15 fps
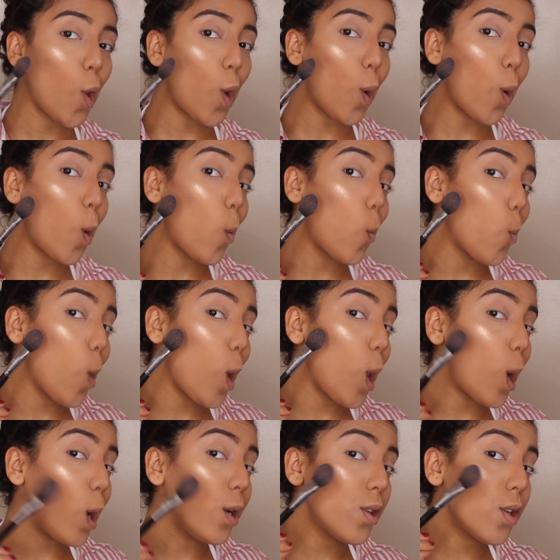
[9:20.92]
And I go
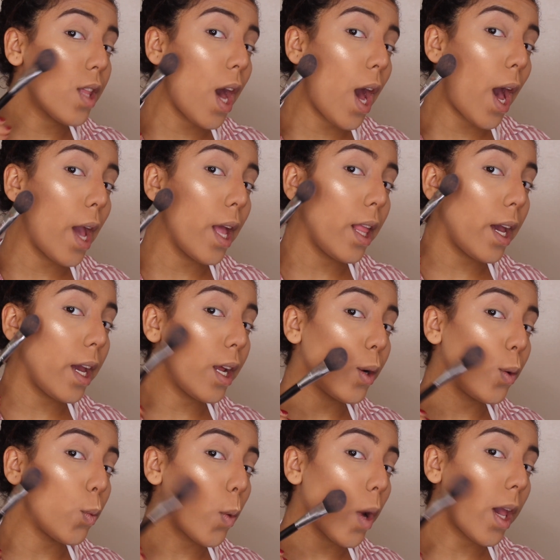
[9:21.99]
right under the highlight
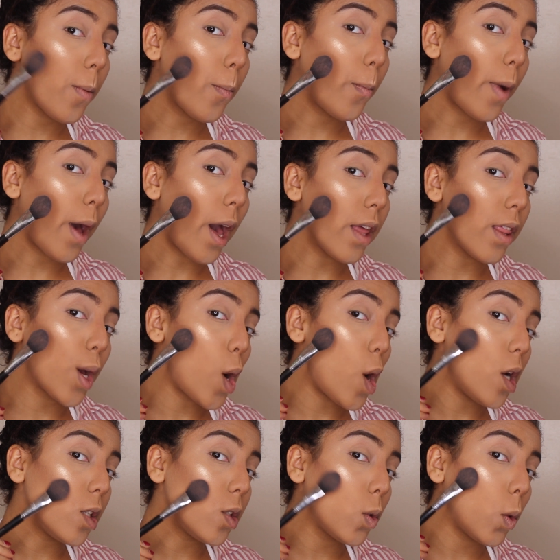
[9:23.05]
and right by the
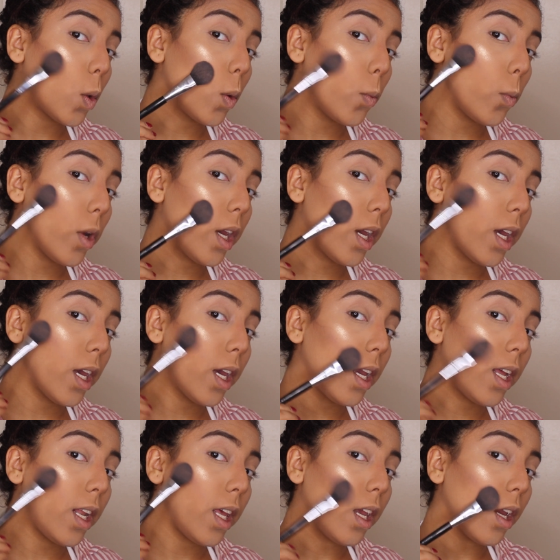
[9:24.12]
contour,
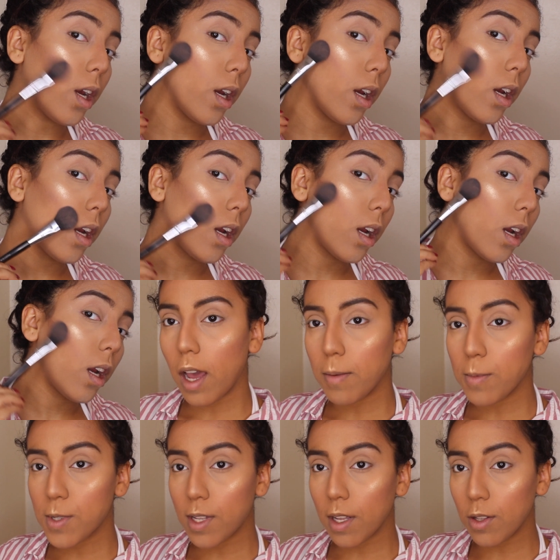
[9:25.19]
right here. And
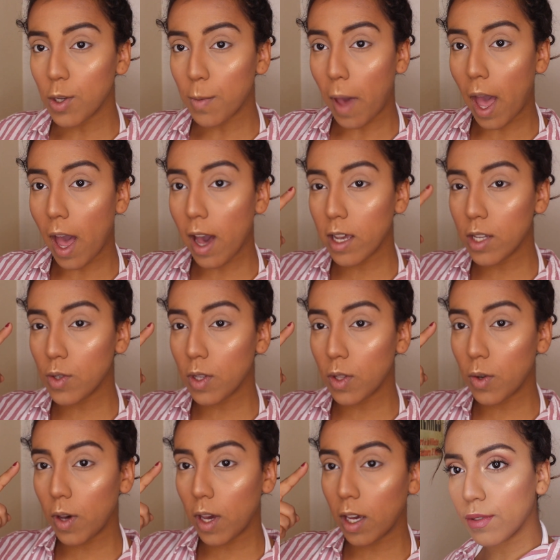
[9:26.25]
I'm just gonna do my eyes real
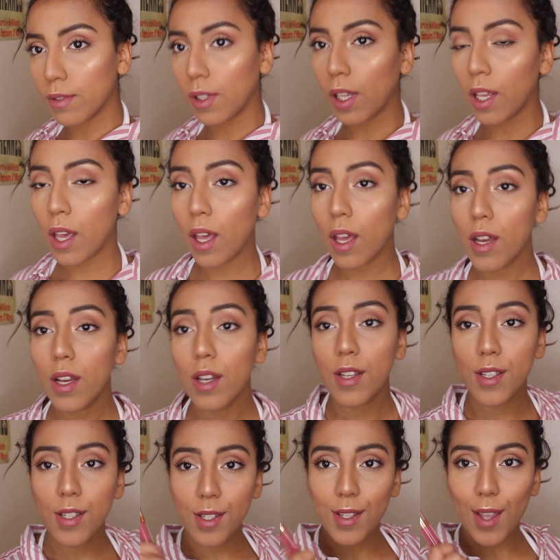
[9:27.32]
quick.
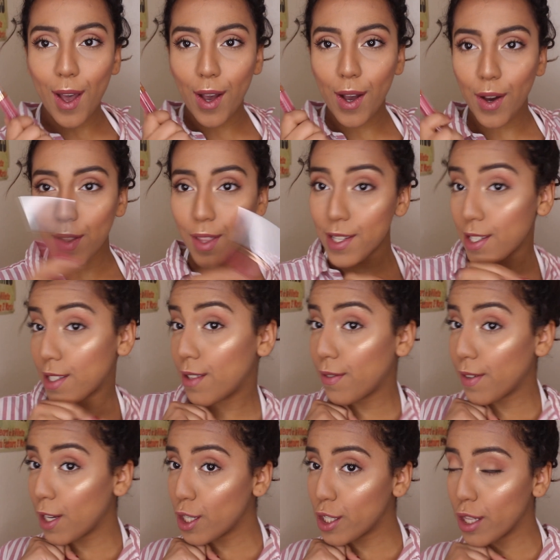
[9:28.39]
So this is the
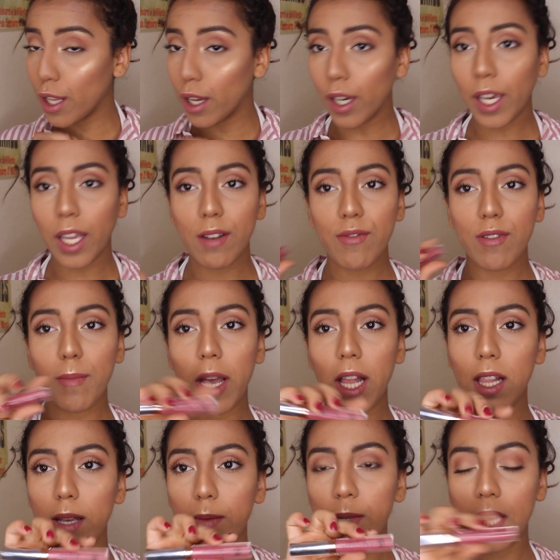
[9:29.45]
finished look, and for my
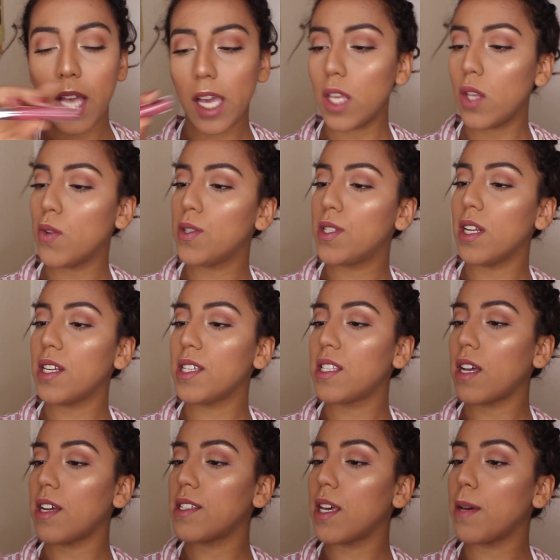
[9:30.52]
lips I used
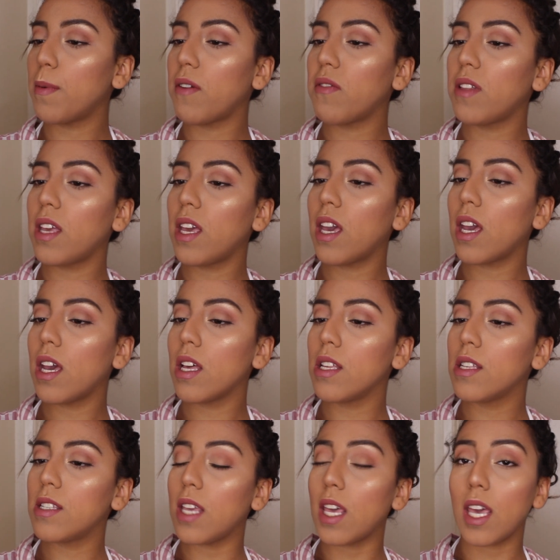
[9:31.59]
Anastasia Beverly
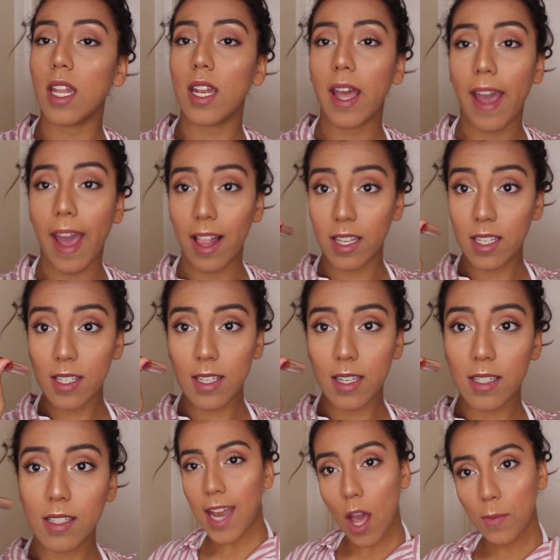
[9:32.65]
Hills and
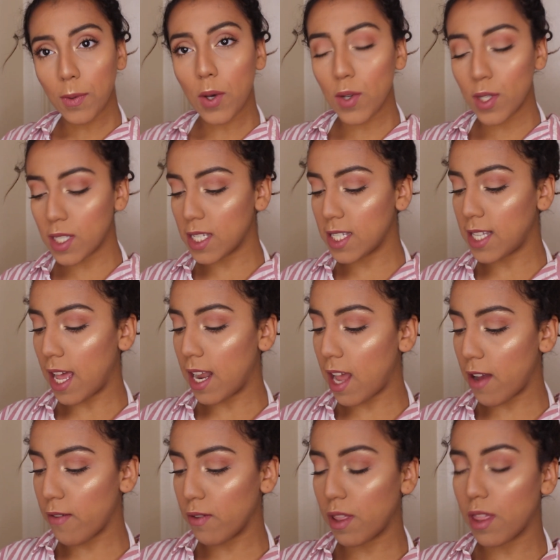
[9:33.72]
Allison. Now I'm going to set
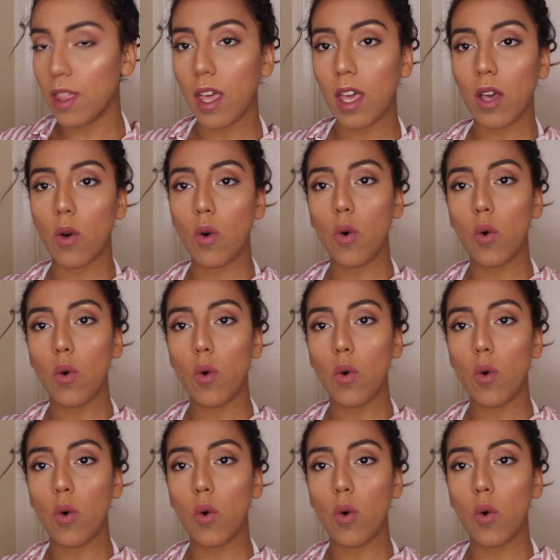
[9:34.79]
everything